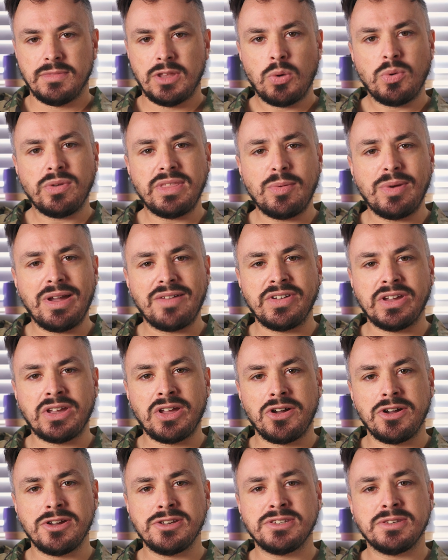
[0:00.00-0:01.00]
Well, there we have it
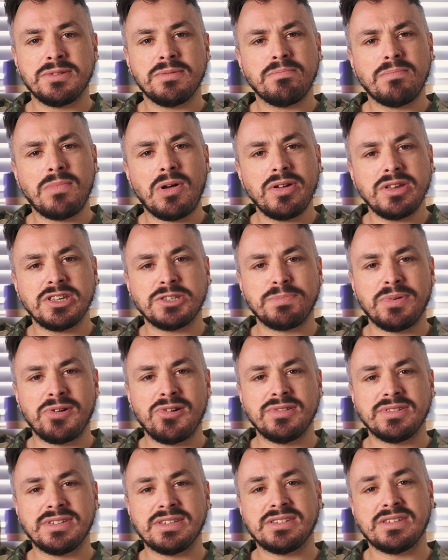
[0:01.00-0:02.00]
guys, my
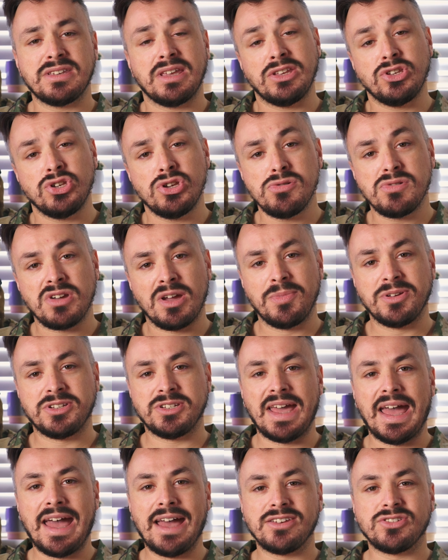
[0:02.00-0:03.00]
experiences as a newcomer to
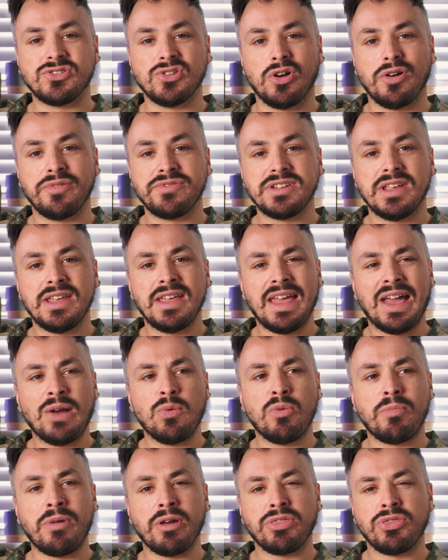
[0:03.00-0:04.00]
Airsoft and
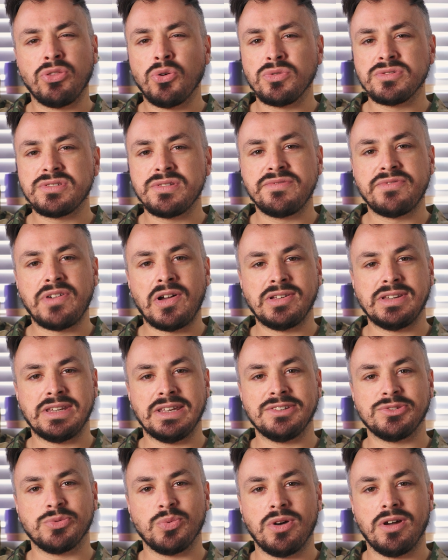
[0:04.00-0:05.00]
what my thoughts and
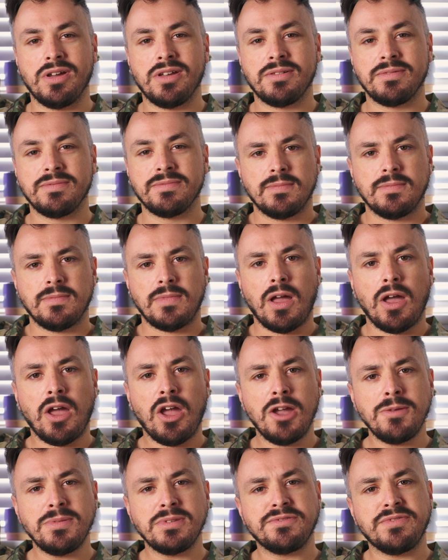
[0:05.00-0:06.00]
findings were. I
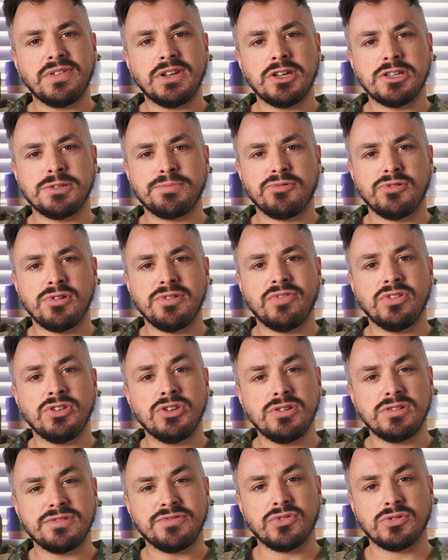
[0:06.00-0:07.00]
hope this video has proven
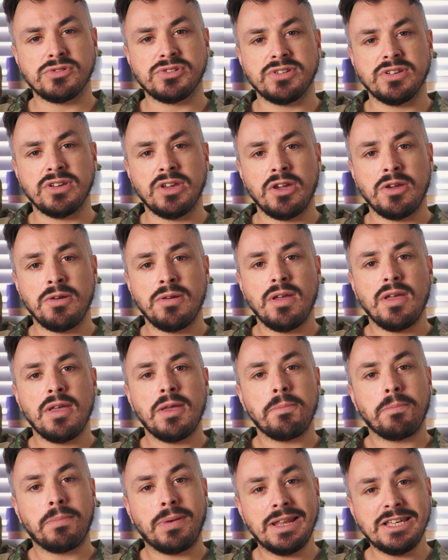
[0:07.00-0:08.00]
useful to you.
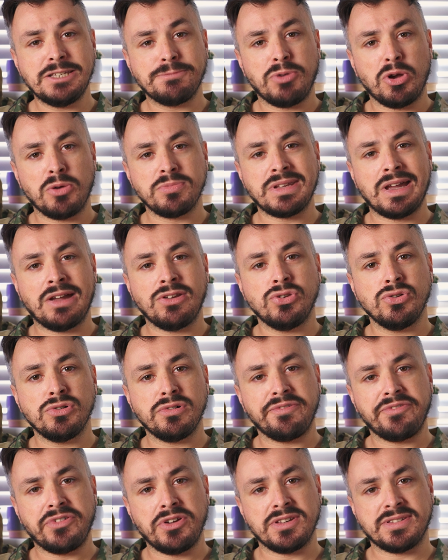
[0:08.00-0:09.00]
Please pop down your
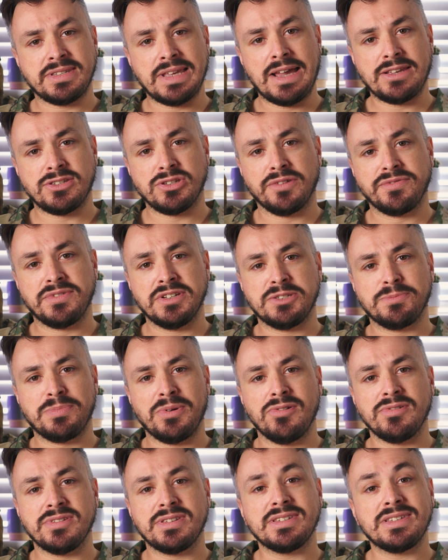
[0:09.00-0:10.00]
first Airsoft
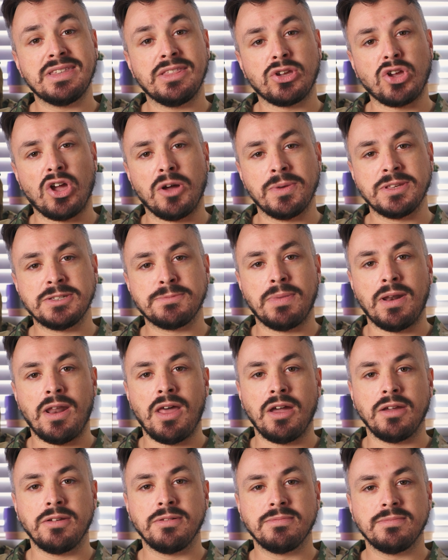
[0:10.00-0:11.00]
experiences in the comments
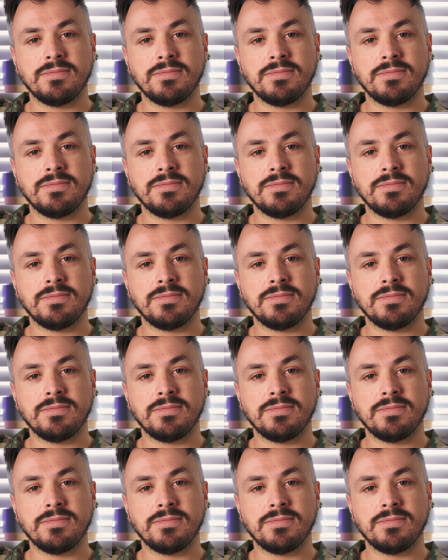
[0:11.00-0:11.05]
below.